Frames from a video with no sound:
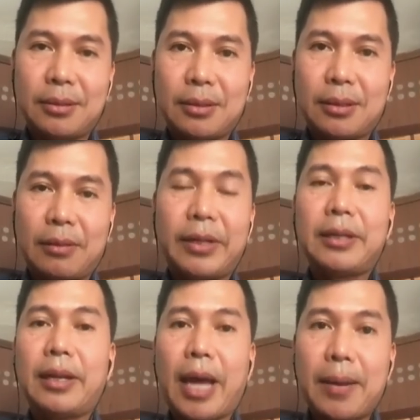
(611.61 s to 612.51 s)
already
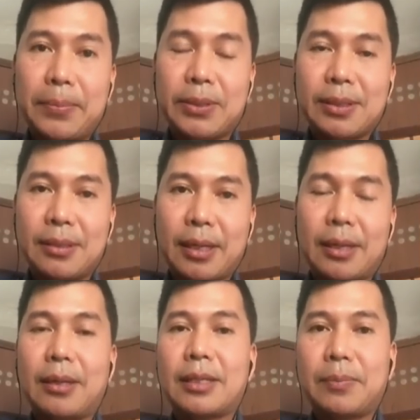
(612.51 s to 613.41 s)
lapsed and
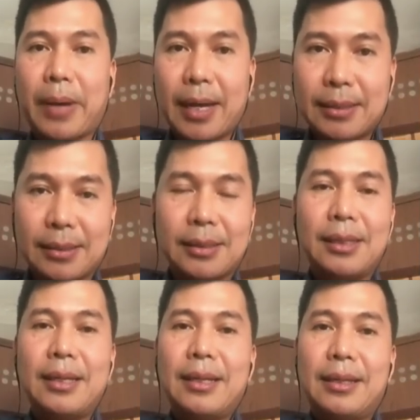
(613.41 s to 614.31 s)
has passed,
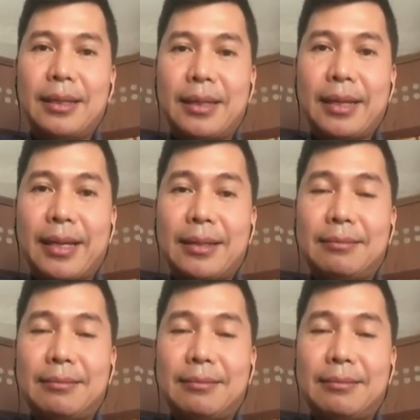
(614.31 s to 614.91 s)
and